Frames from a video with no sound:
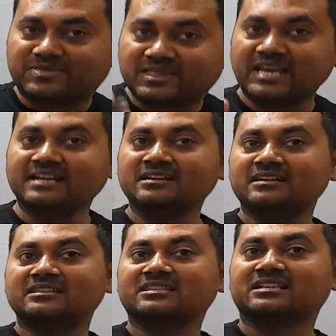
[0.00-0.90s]

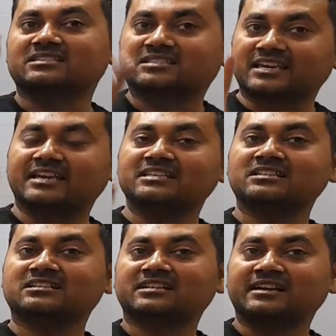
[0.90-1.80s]
then the
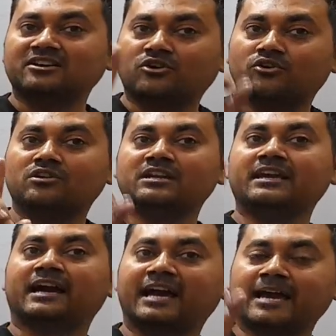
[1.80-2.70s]
change can only
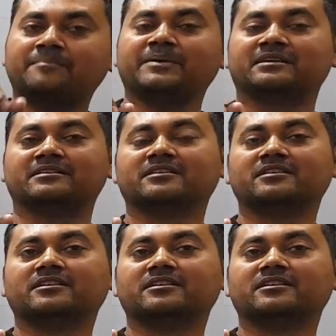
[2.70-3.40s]
happen